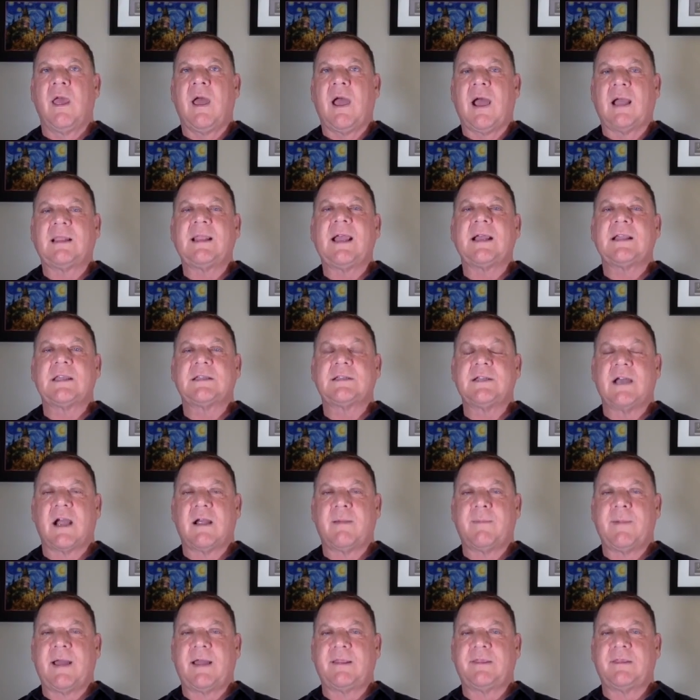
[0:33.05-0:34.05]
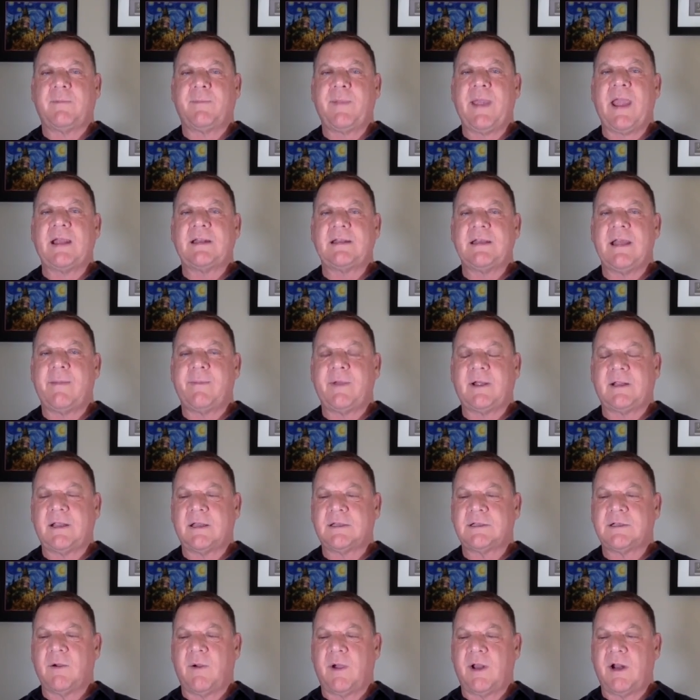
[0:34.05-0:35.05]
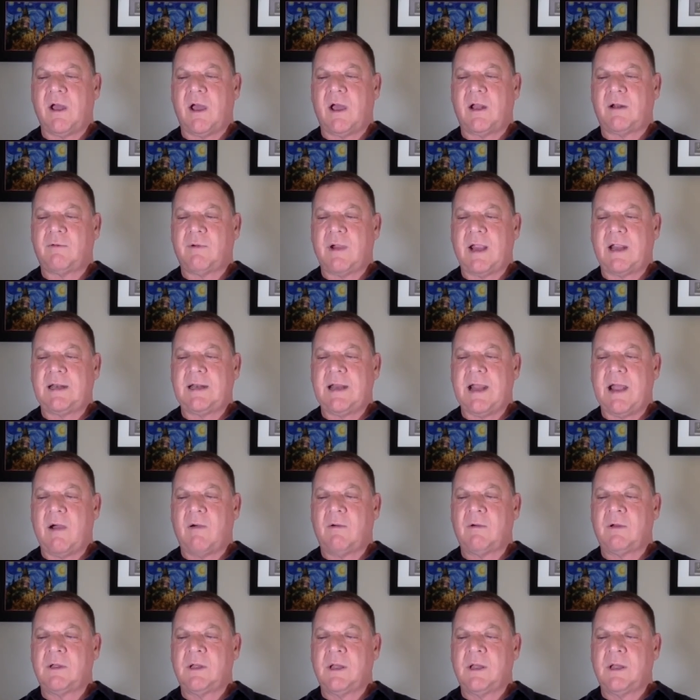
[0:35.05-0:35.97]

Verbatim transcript: I'd like to talk about the pandemic that's going on right now.